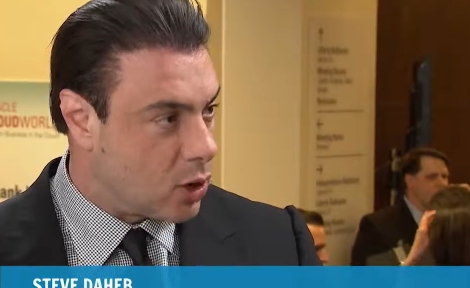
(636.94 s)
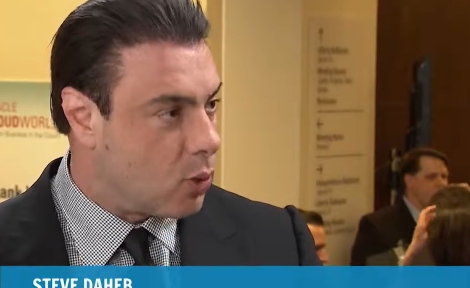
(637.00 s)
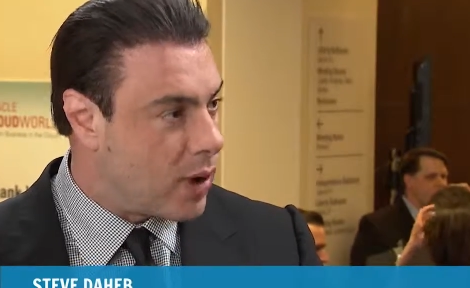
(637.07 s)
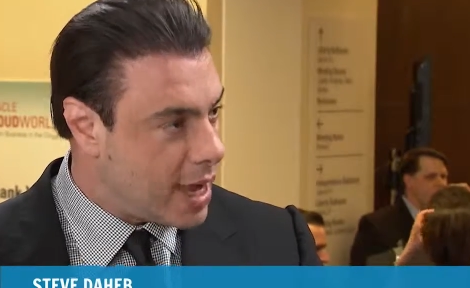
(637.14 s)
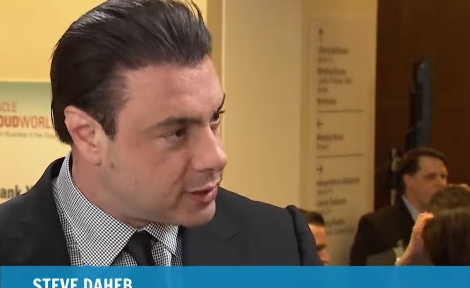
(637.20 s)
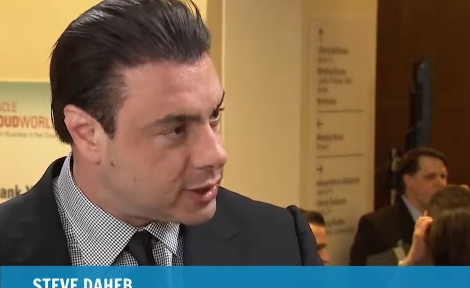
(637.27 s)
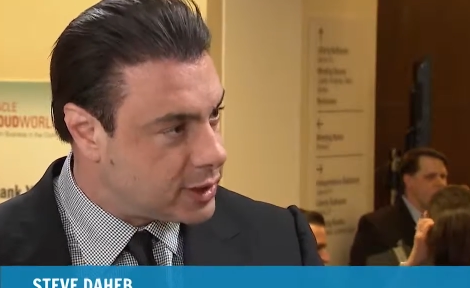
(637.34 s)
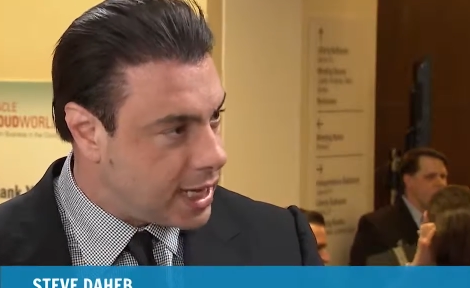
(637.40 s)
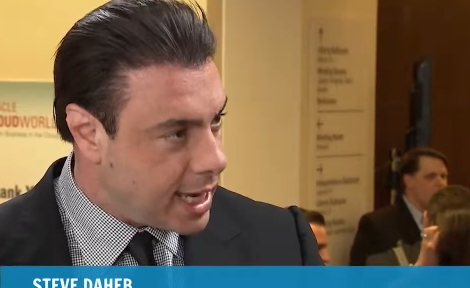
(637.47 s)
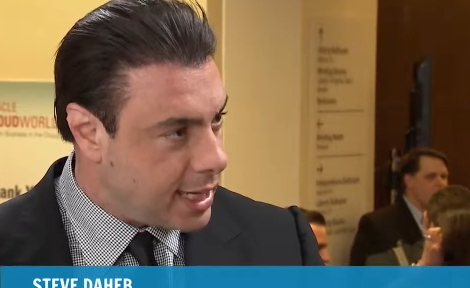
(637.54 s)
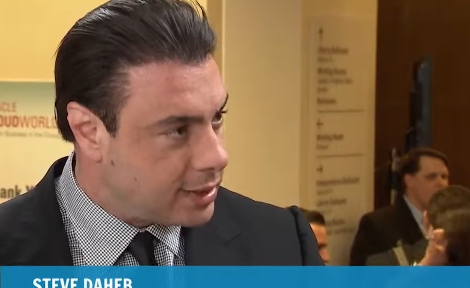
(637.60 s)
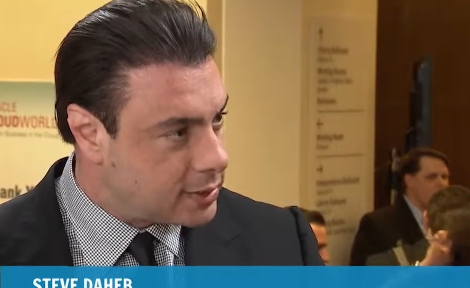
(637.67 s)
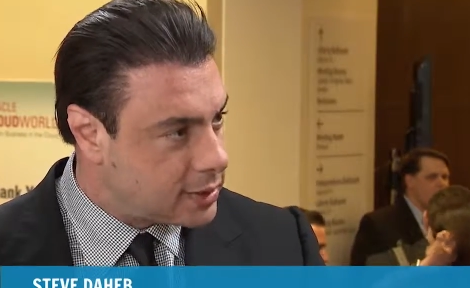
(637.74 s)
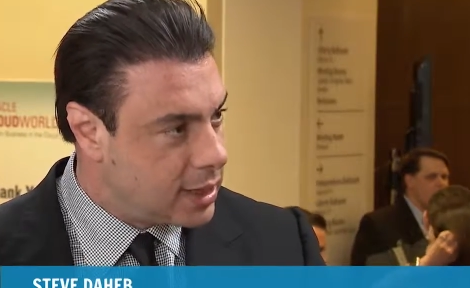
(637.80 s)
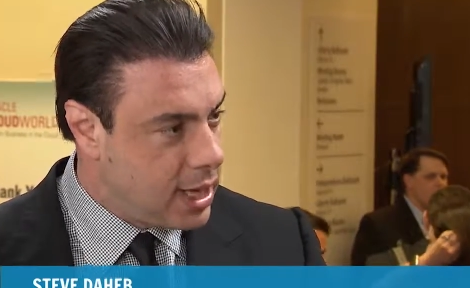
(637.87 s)
Speaker 1: to resonate.
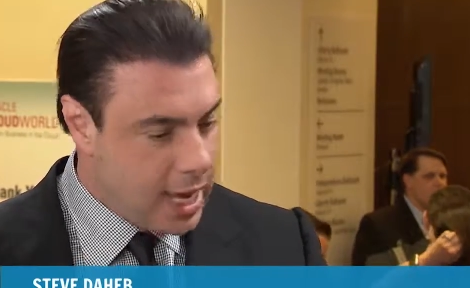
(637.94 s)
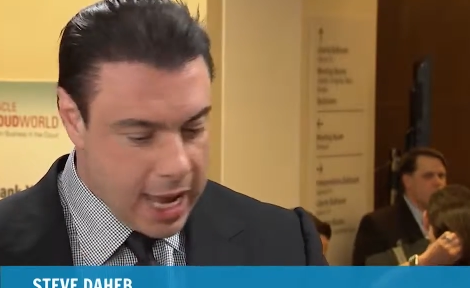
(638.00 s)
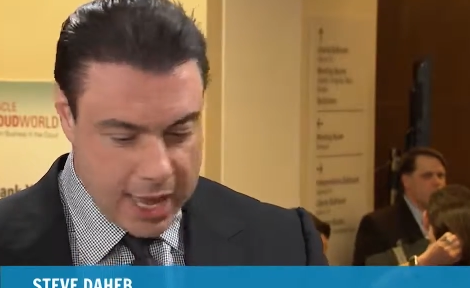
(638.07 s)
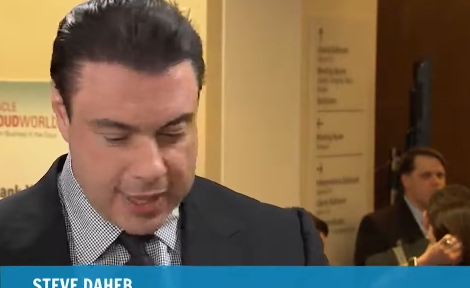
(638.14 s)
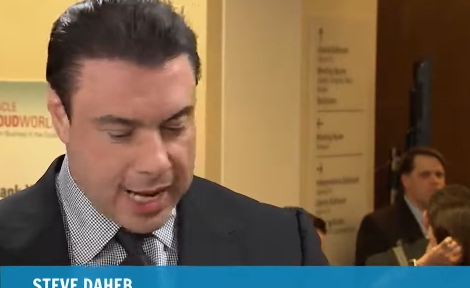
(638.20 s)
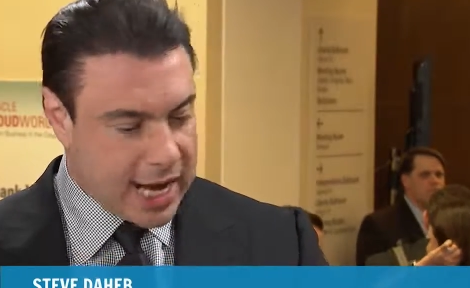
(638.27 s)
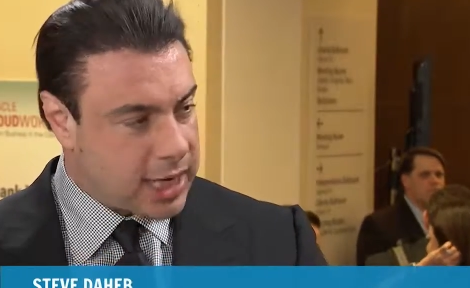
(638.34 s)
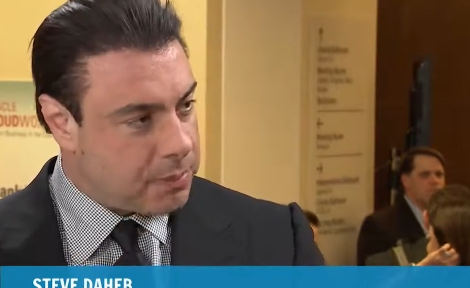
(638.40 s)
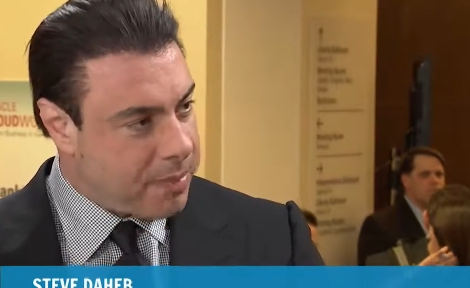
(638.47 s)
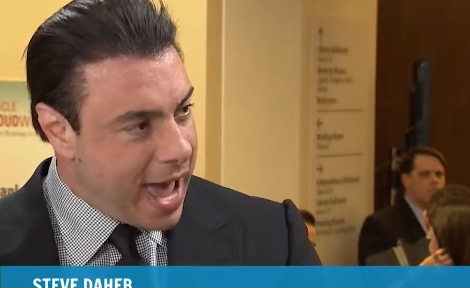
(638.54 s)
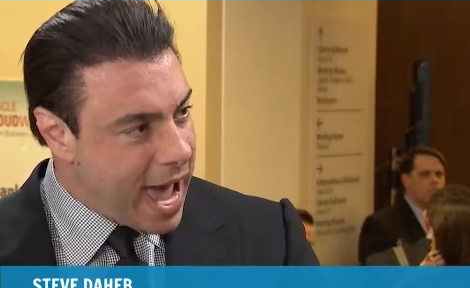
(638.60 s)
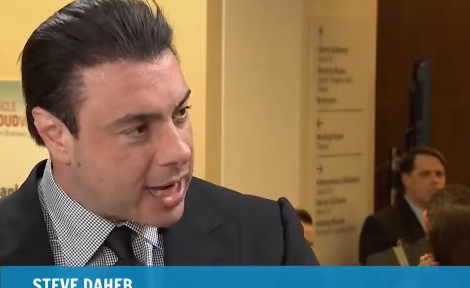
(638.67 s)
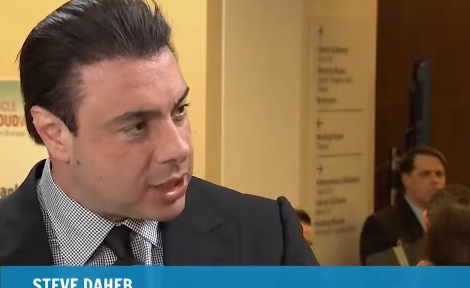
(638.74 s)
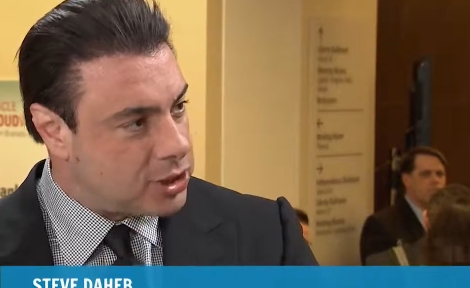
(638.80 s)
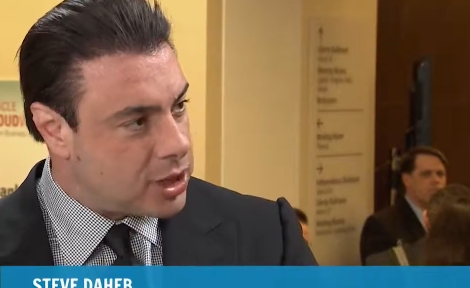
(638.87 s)
And then I can
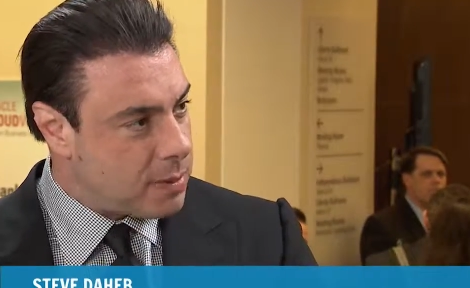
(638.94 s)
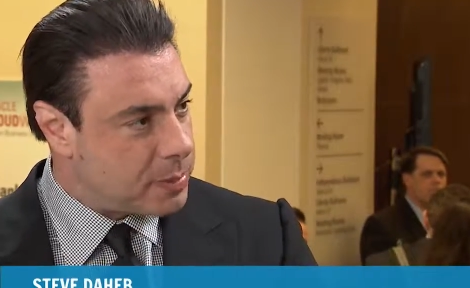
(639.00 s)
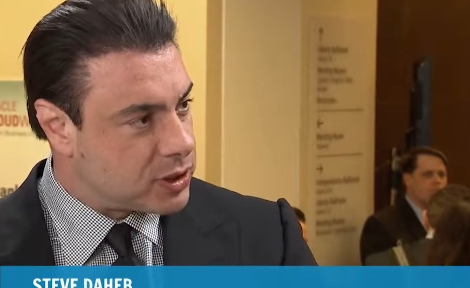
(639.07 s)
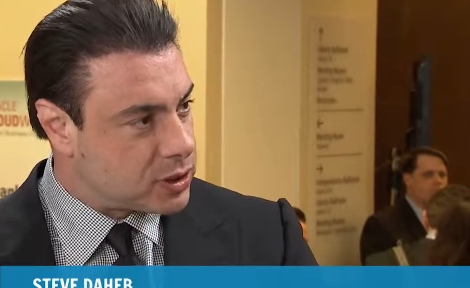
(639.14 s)
package up a